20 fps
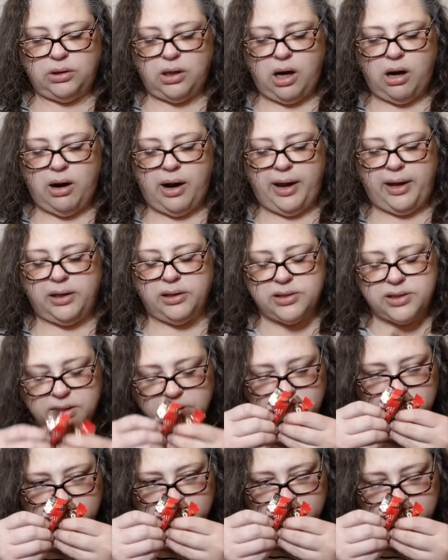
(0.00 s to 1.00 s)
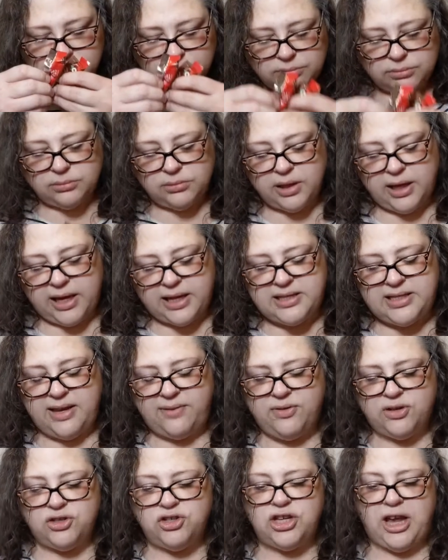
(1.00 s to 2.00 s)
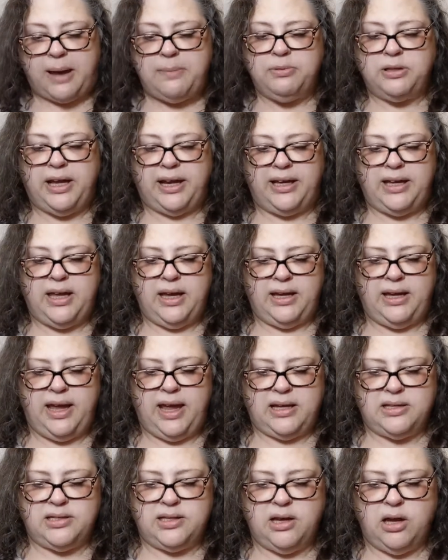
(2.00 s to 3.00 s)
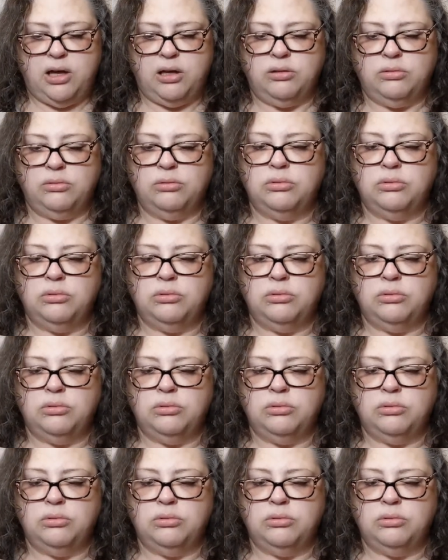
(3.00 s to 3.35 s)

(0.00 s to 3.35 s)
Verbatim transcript: All right. It's even shaped like Kit Kats, y'all.